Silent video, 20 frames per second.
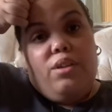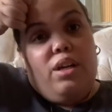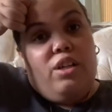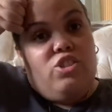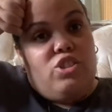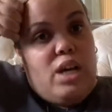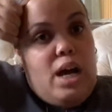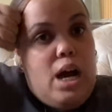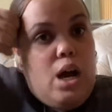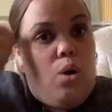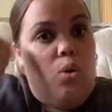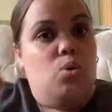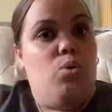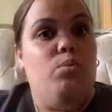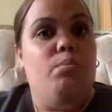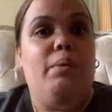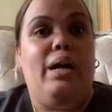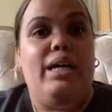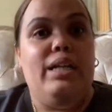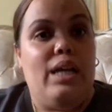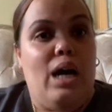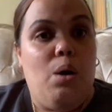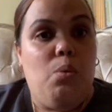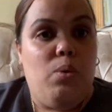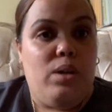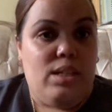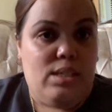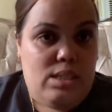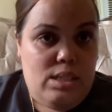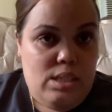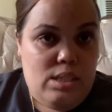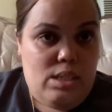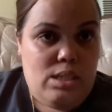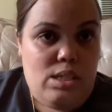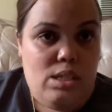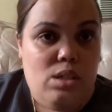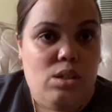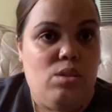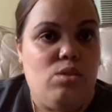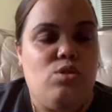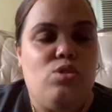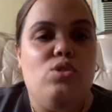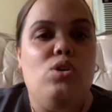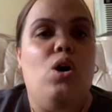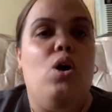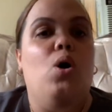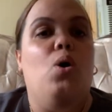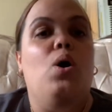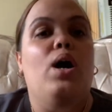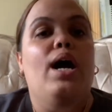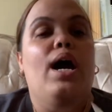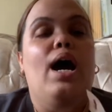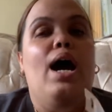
a child who might not want to sit still, so